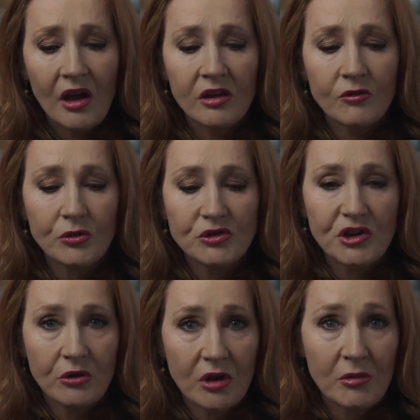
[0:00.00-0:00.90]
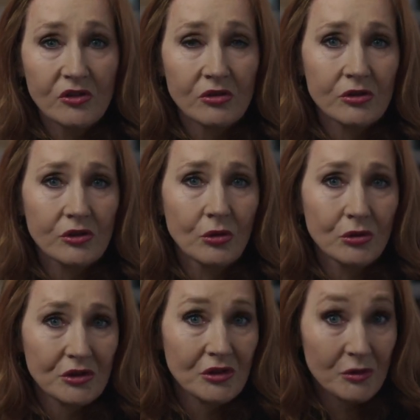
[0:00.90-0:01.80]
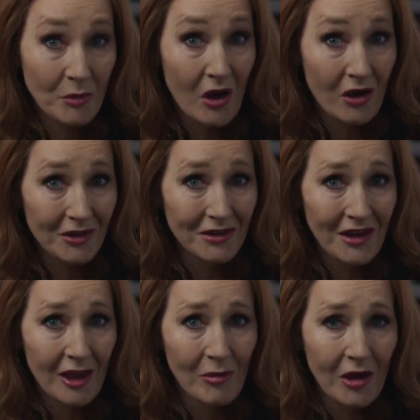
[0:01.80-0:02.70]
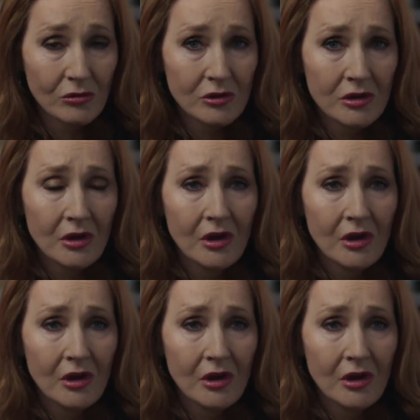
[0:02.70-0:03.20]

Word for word: And of course, Joni Mitchell's Court and Spark came out.